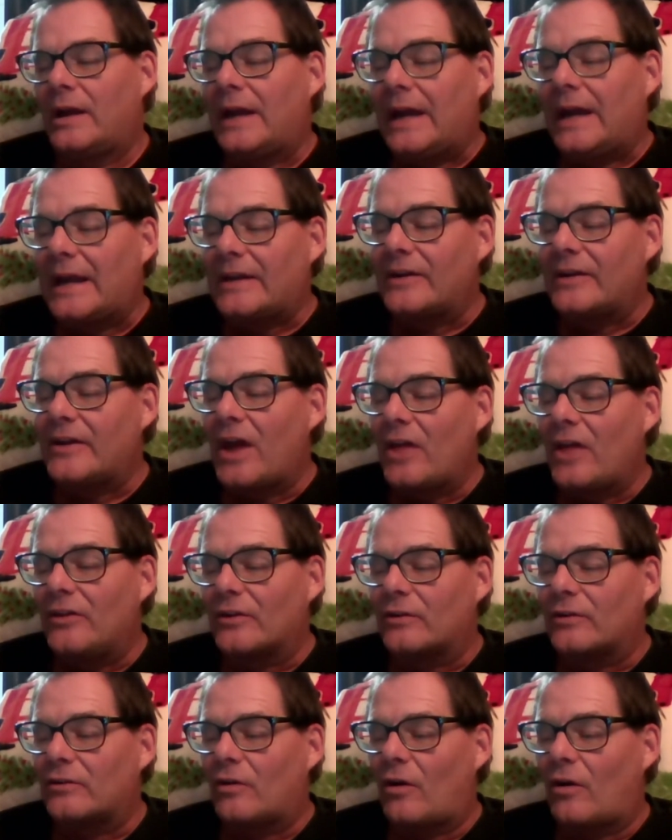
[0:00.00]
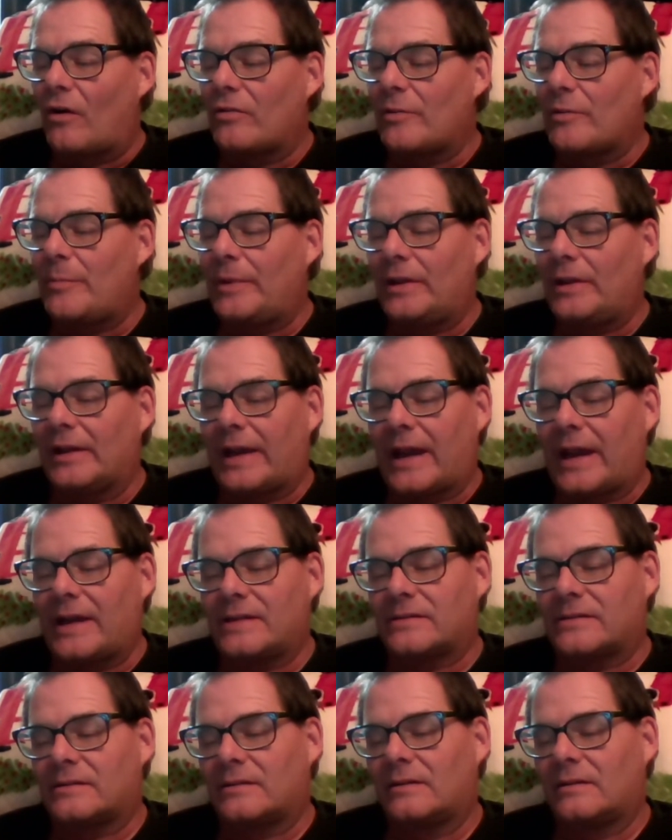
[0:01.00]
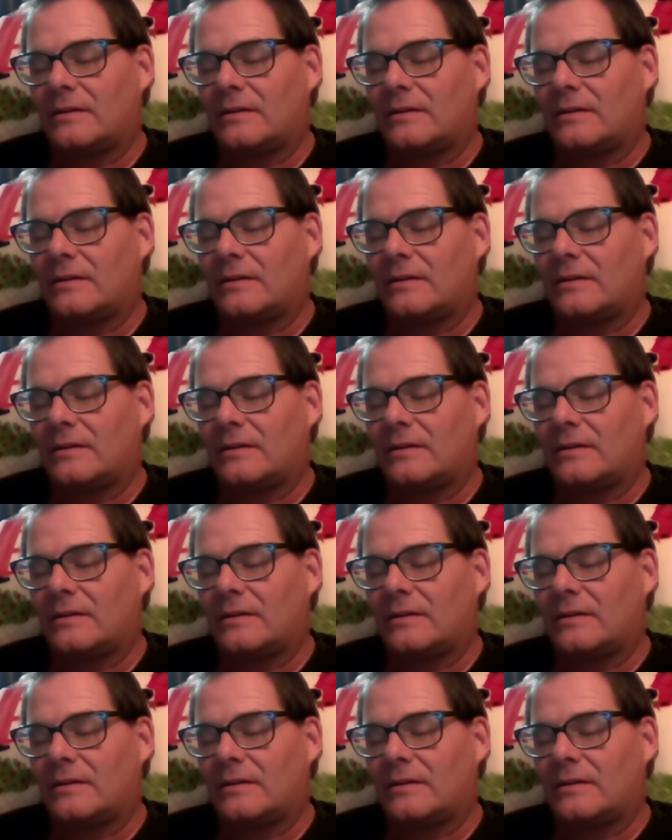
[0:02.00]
and another on the pillowcase